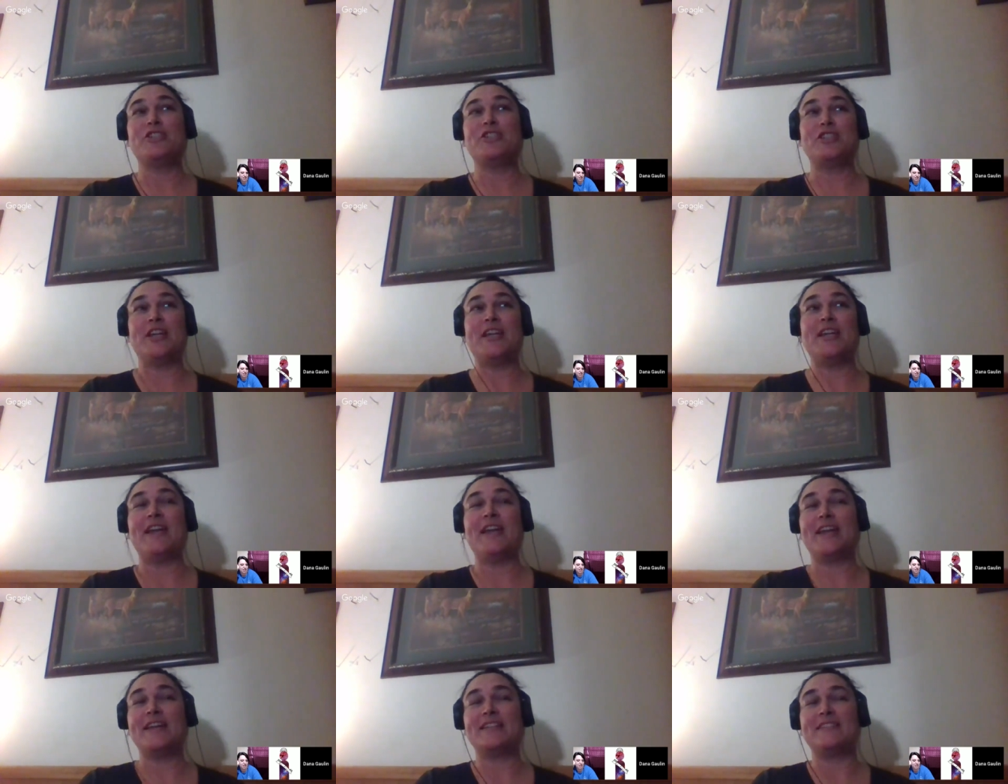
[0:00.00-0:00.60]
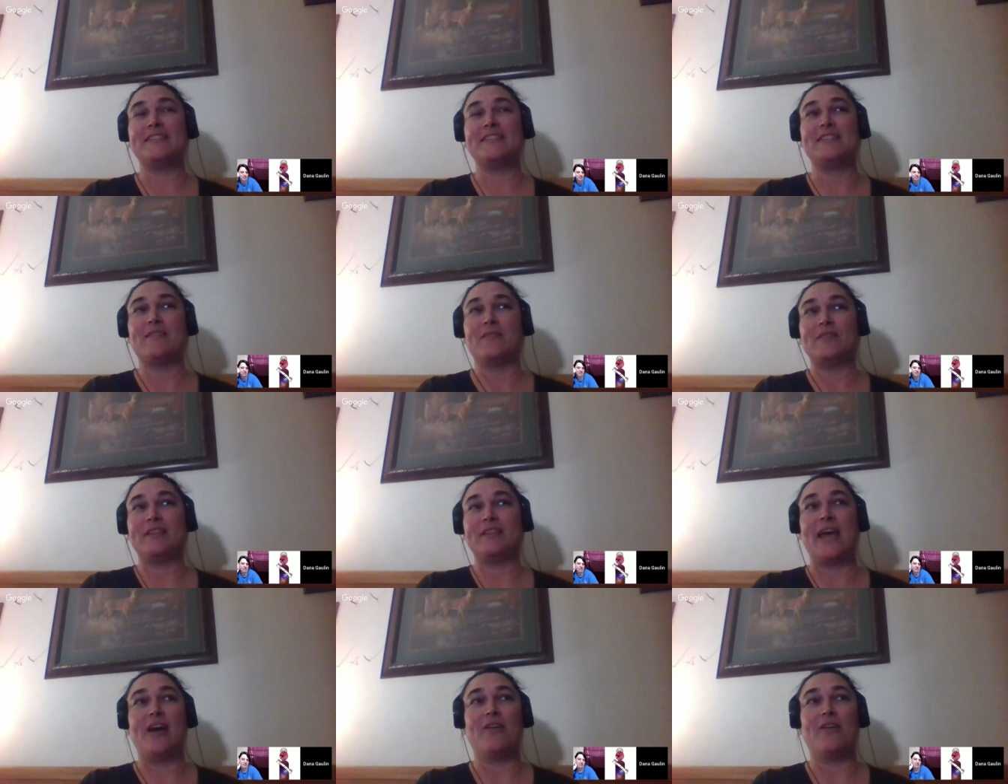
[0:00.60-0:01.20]
she
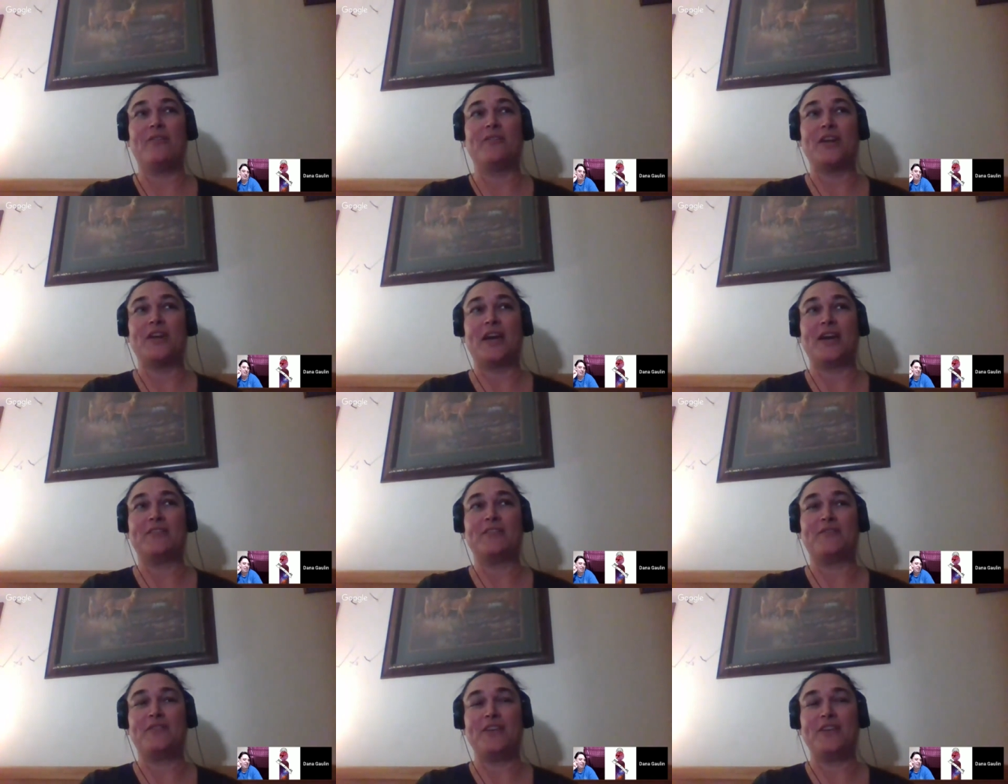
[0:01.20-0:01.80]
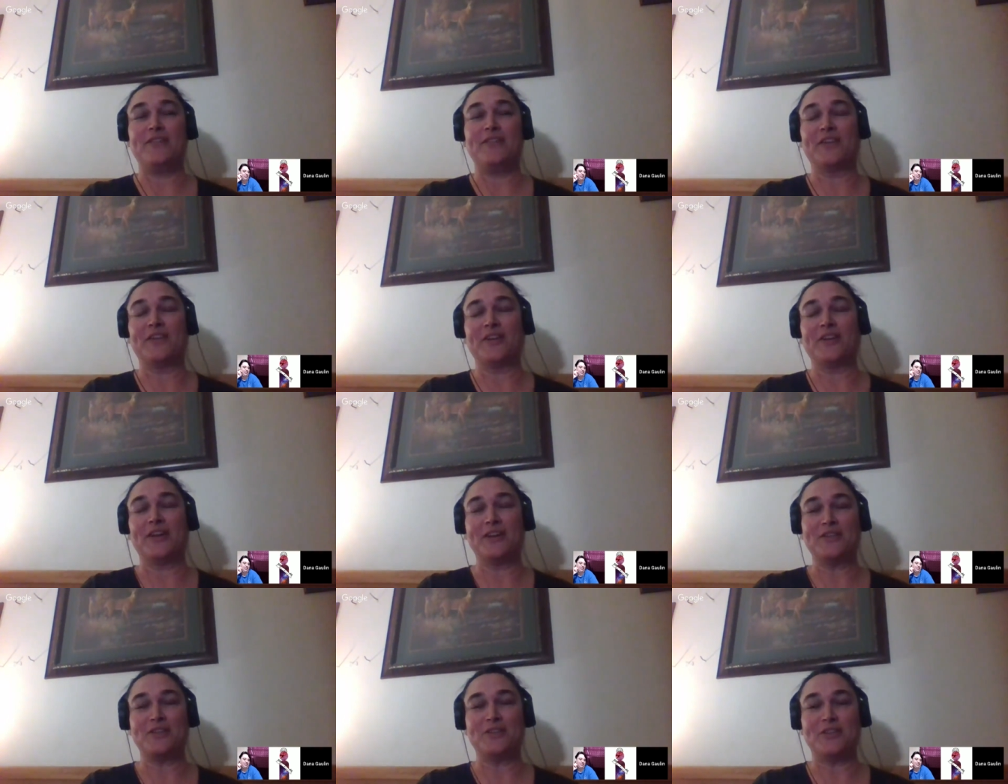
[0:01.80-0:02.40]
is now got a fever,
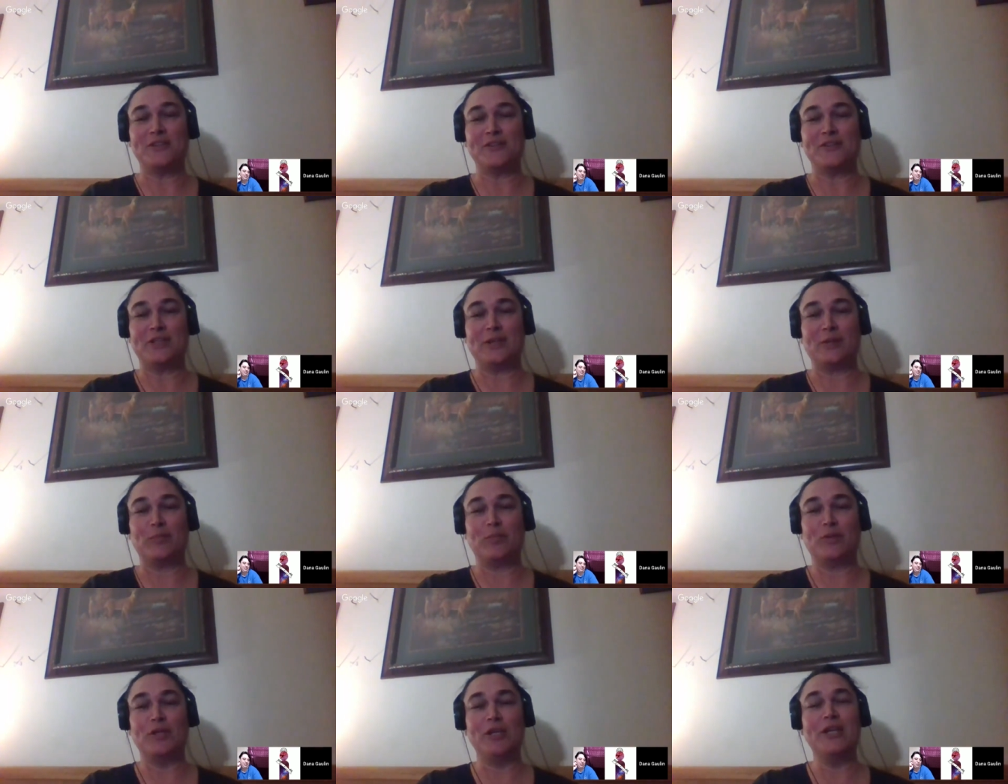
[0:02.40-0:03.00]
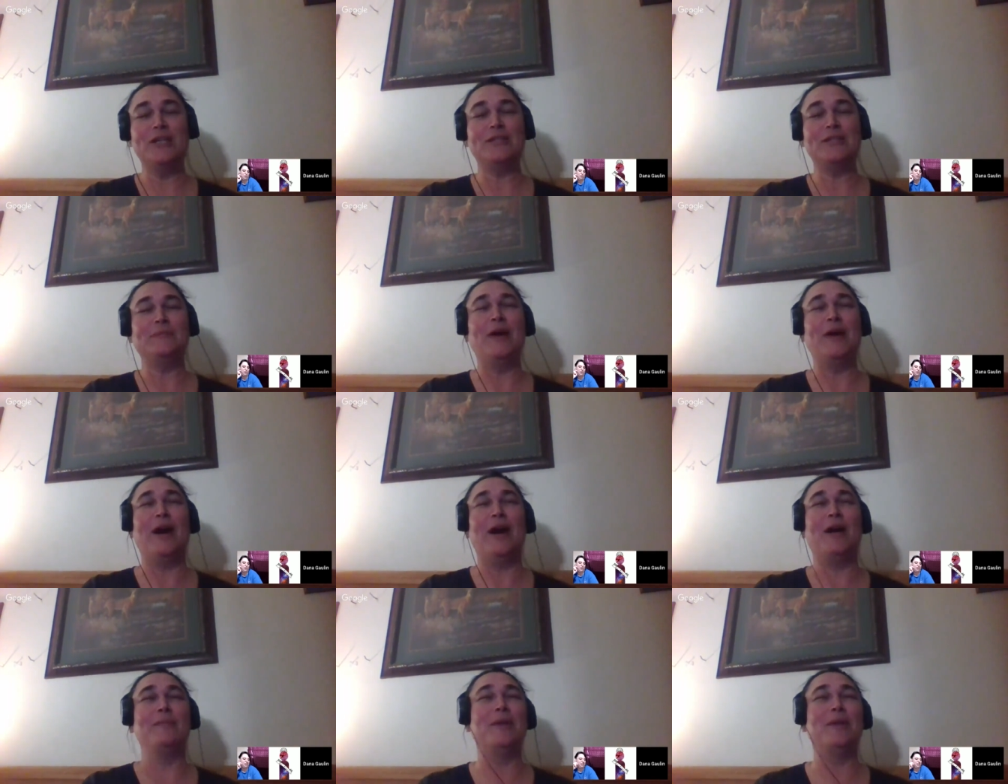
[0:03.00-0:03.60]
and she's like, please,
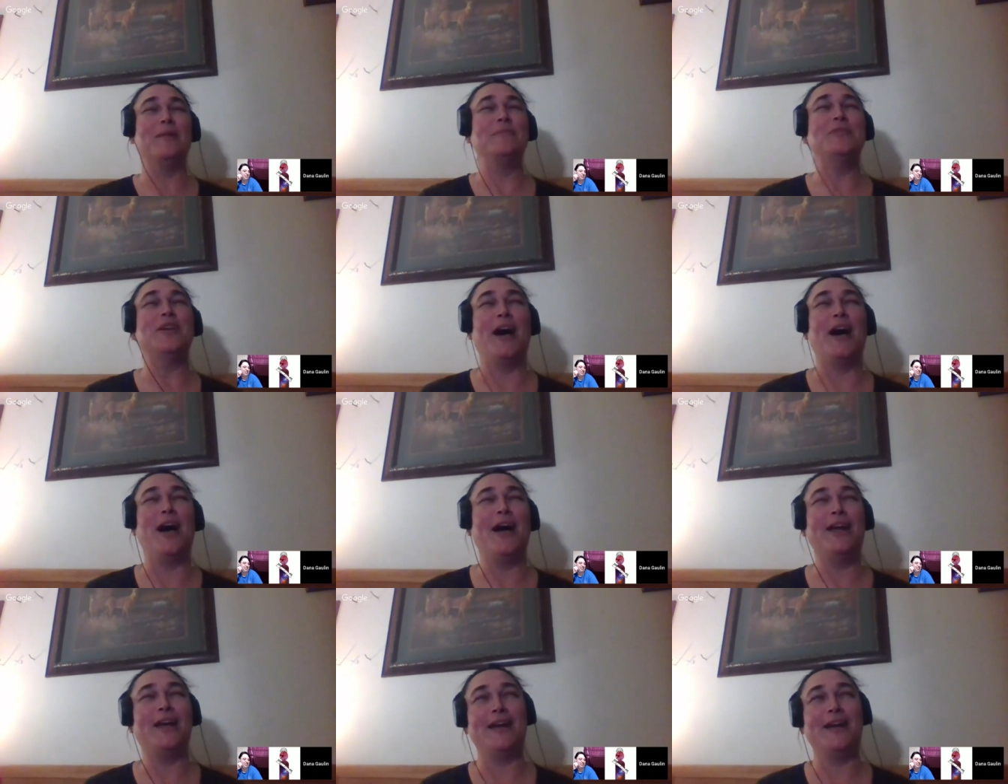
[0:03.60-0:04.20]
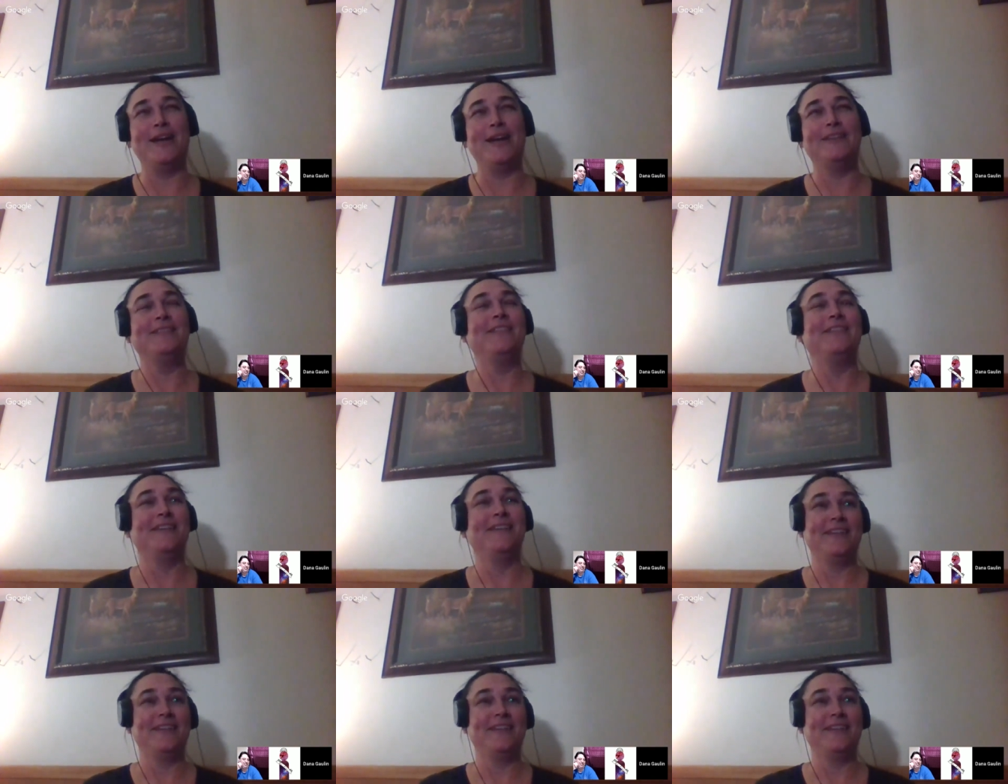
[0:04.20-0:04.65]
Mom, I'm dying.